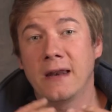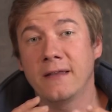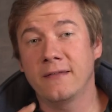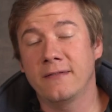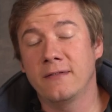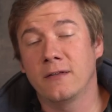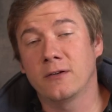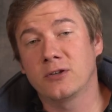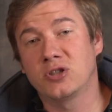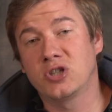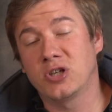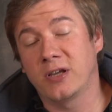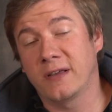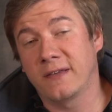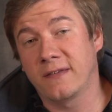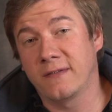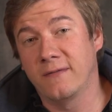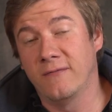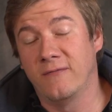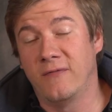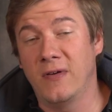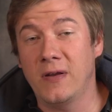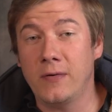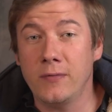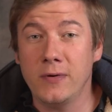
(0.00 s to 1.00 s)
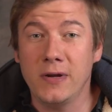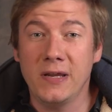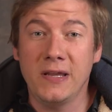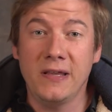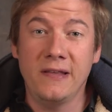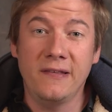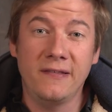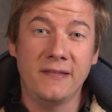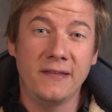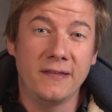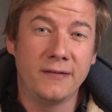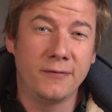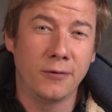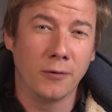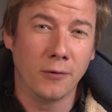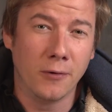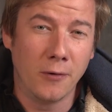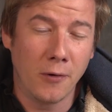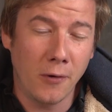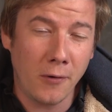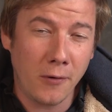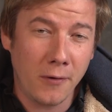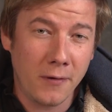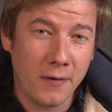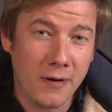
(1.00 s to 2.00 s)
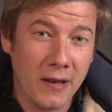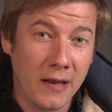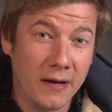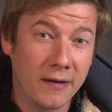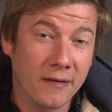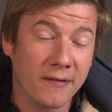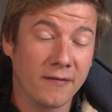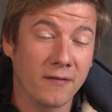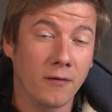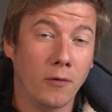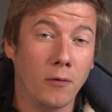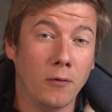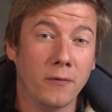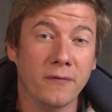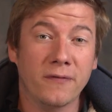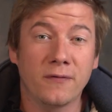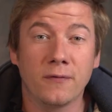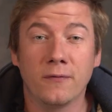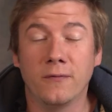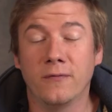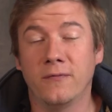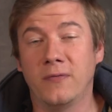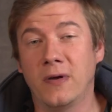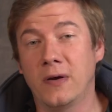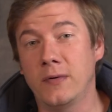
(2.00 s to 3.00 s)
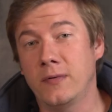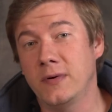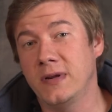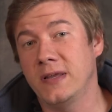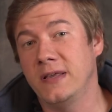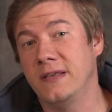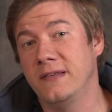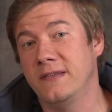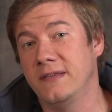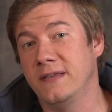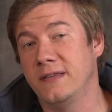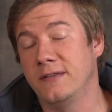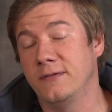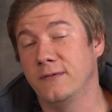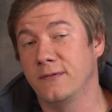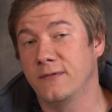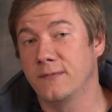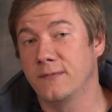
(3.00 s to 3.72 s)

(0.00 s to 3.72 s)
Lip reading: It is not just very easy to learn, it is also very easy to